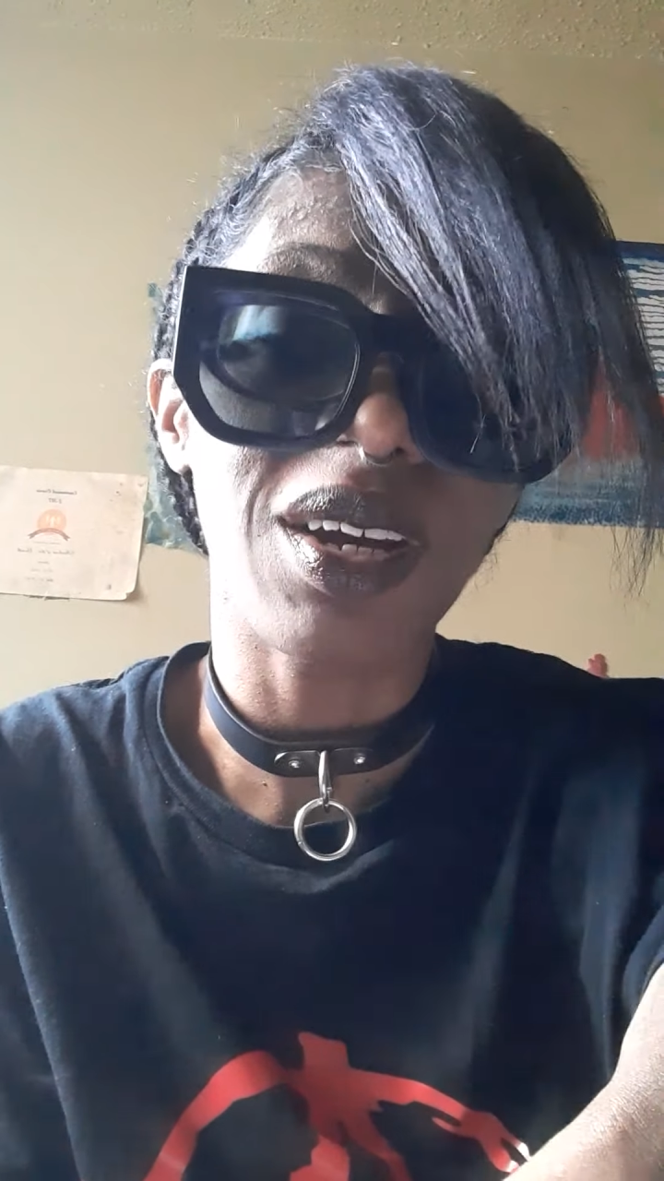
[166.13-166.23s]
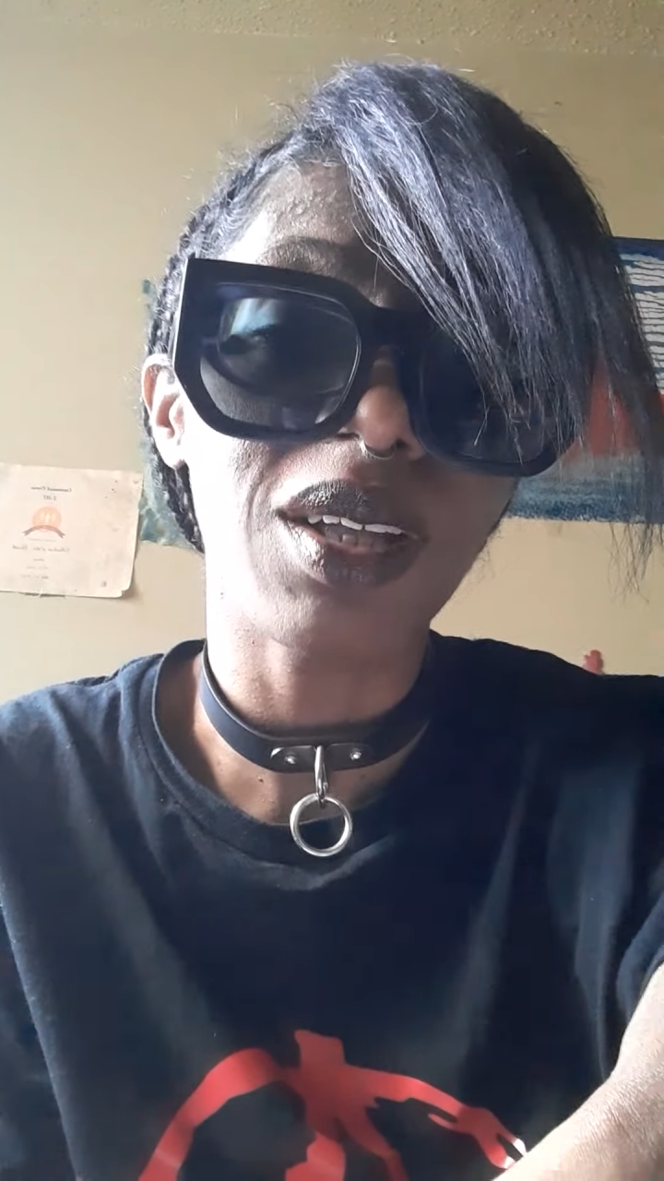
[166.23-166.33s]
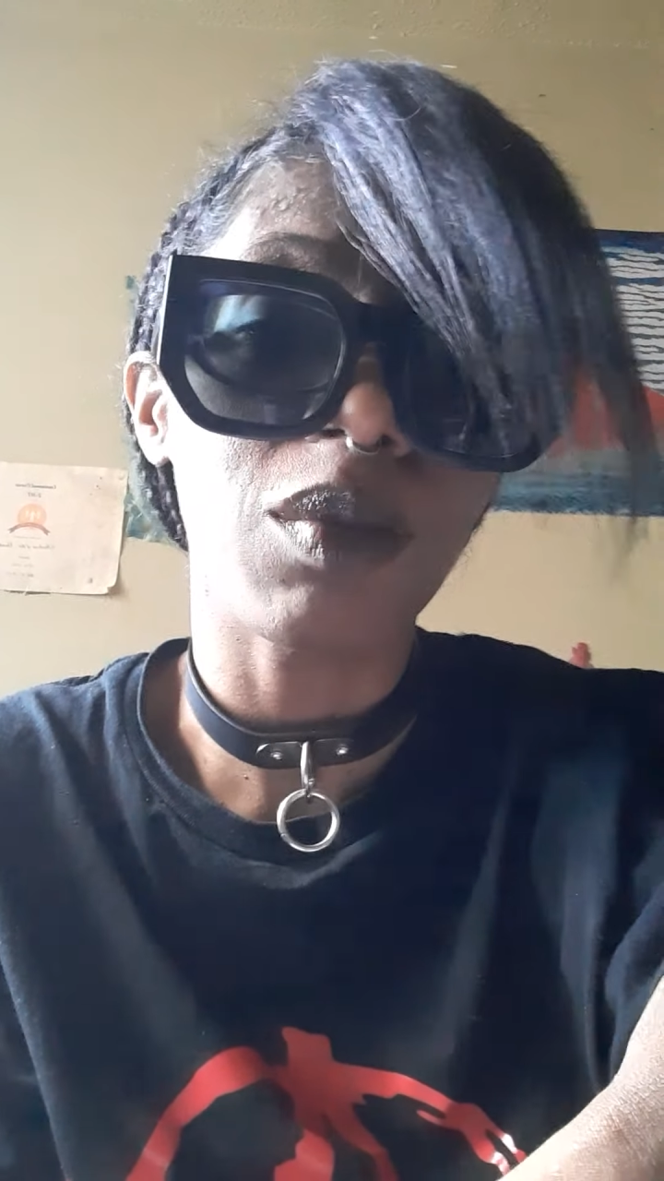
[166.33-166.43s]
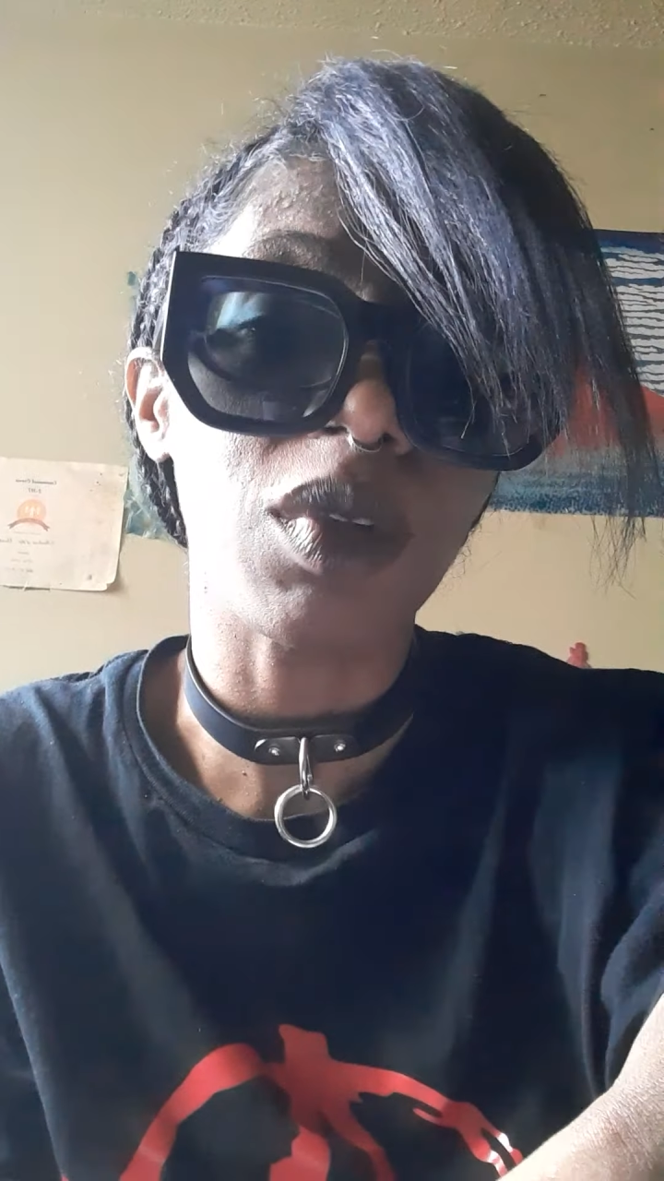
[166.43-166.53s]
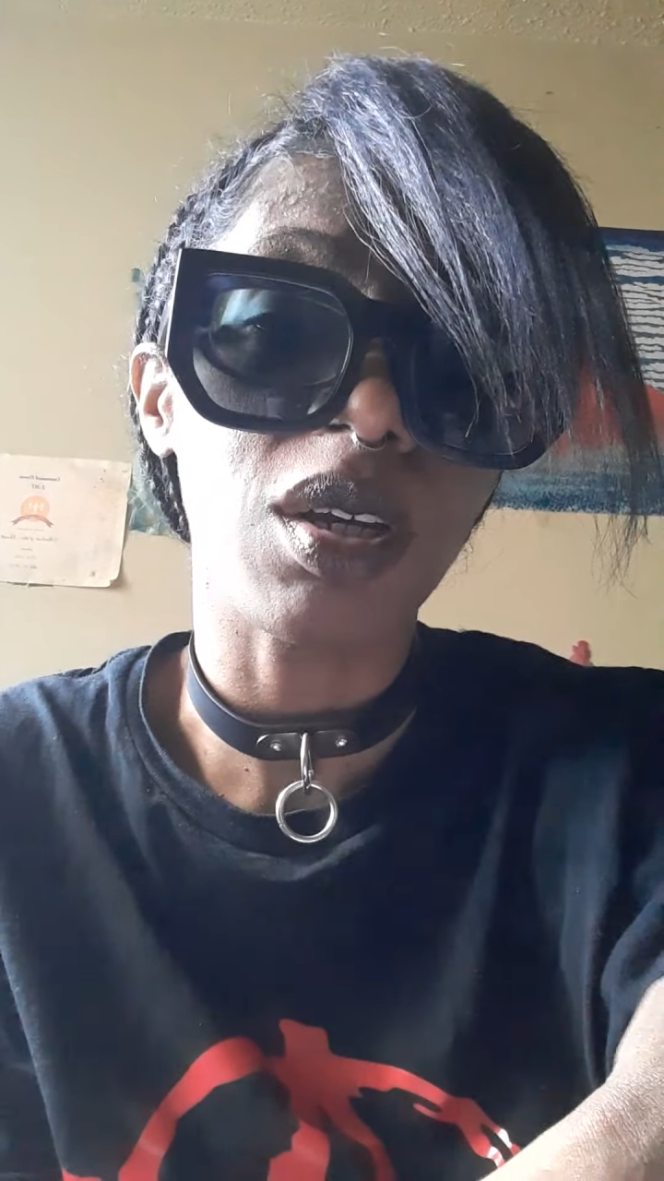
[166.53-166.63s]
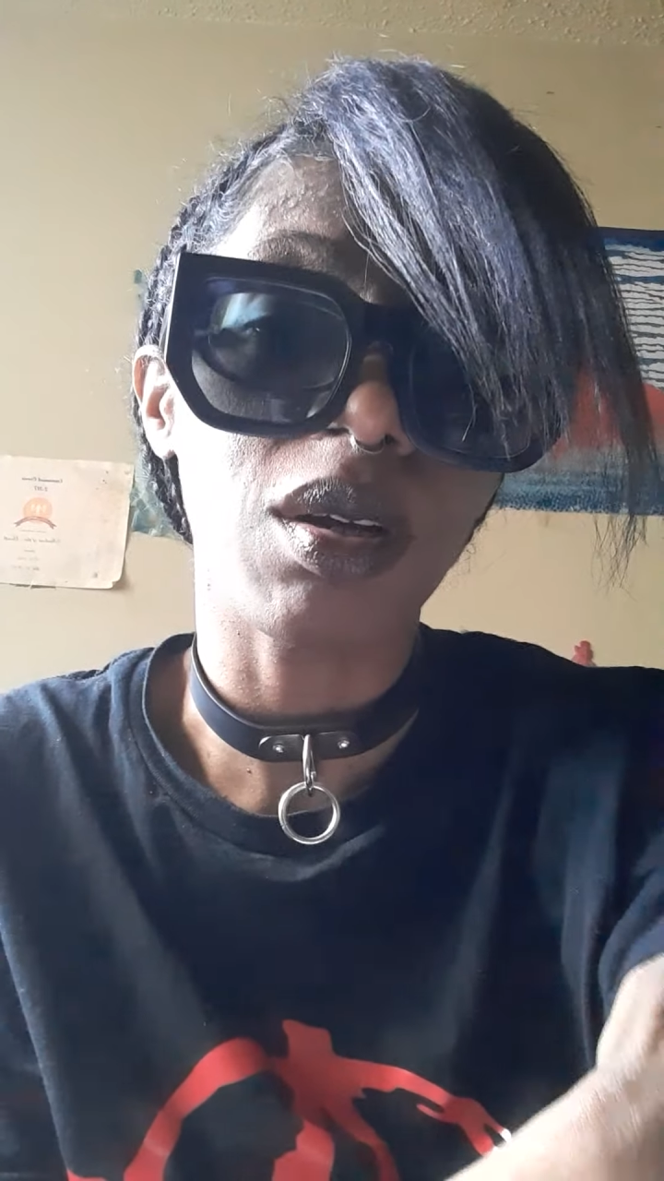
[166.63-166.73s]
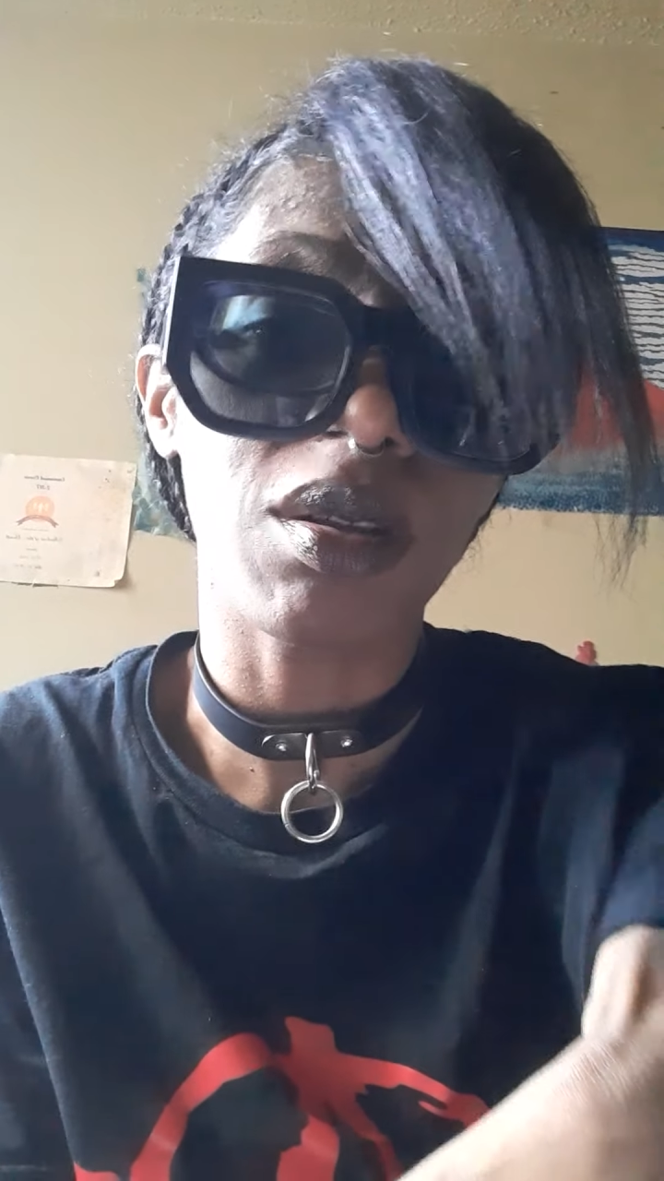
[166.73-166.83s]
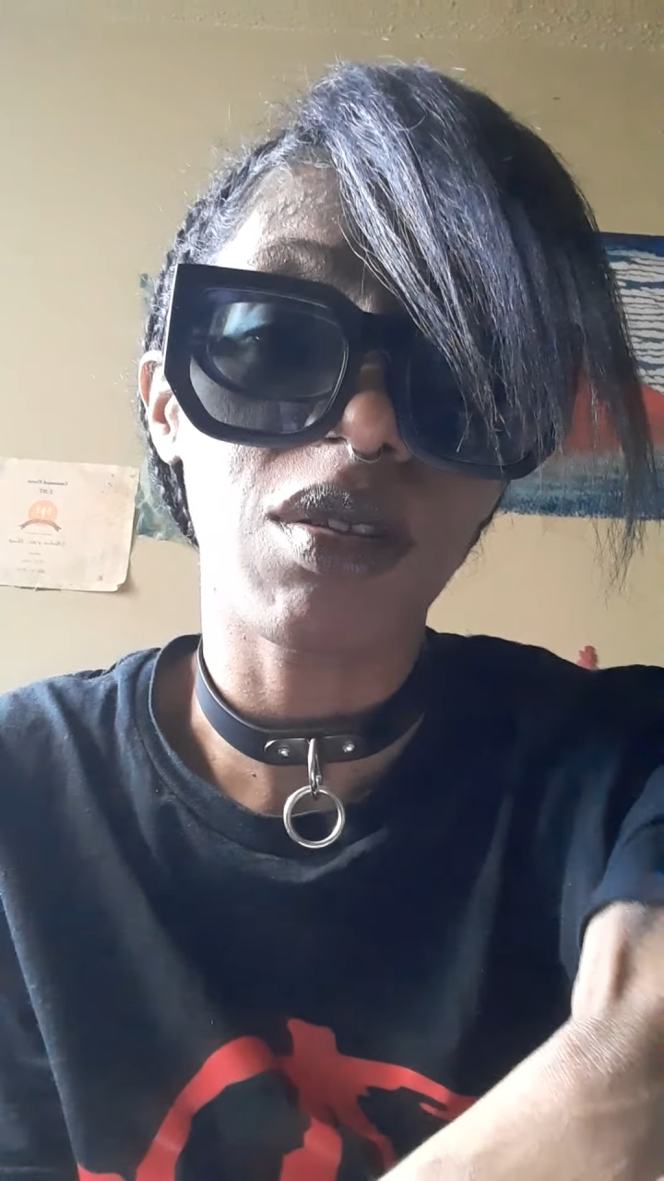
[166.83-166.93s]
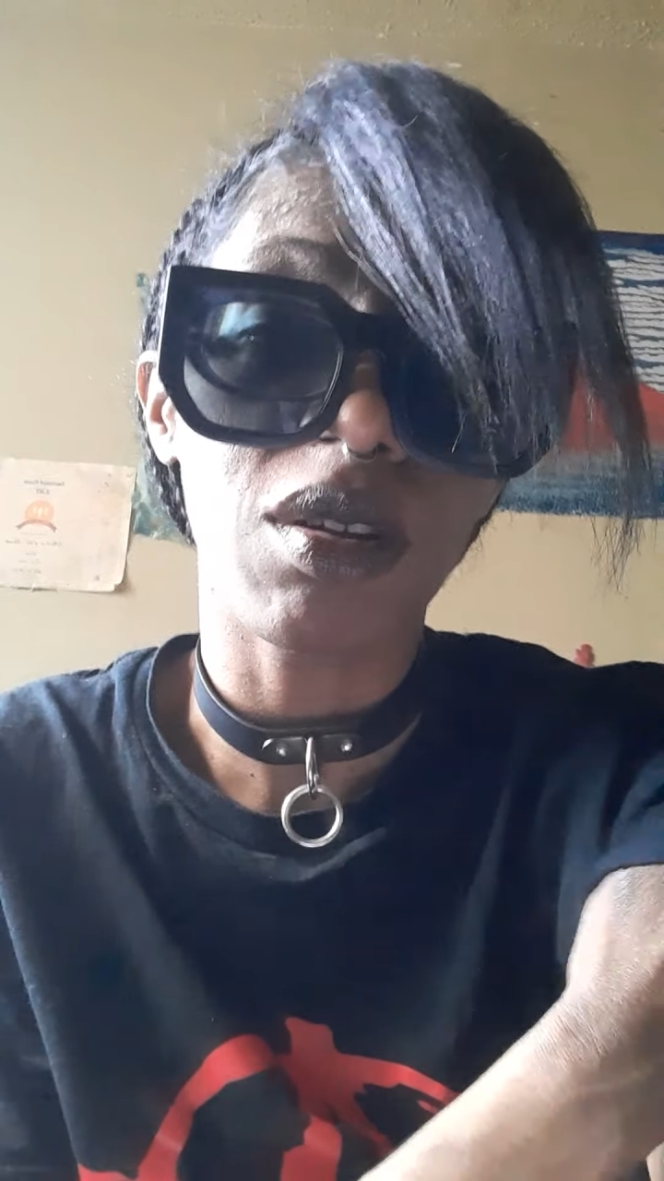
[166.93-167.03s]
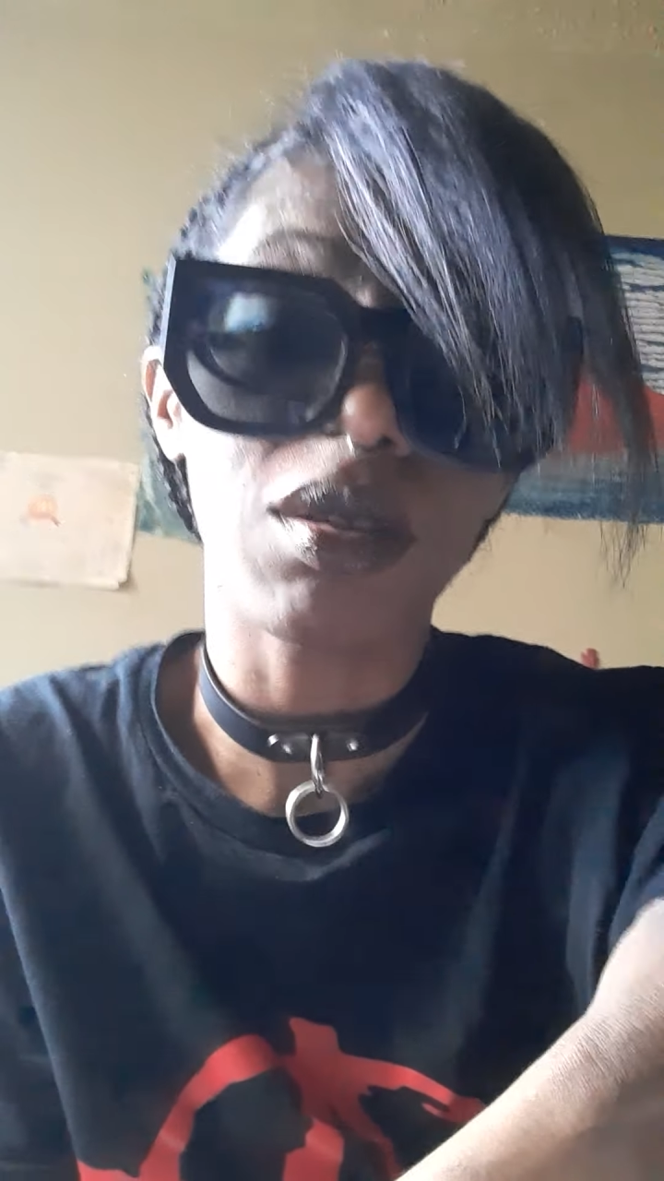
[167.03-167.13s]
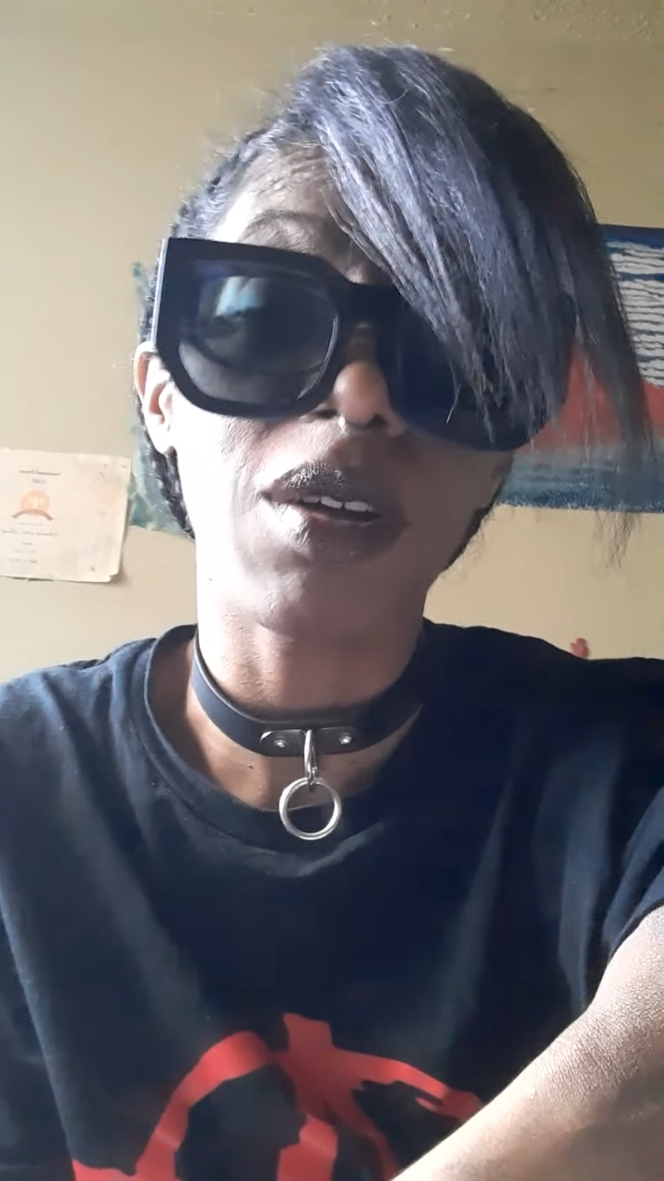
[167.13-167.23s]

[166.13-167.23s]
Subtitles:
enemy, under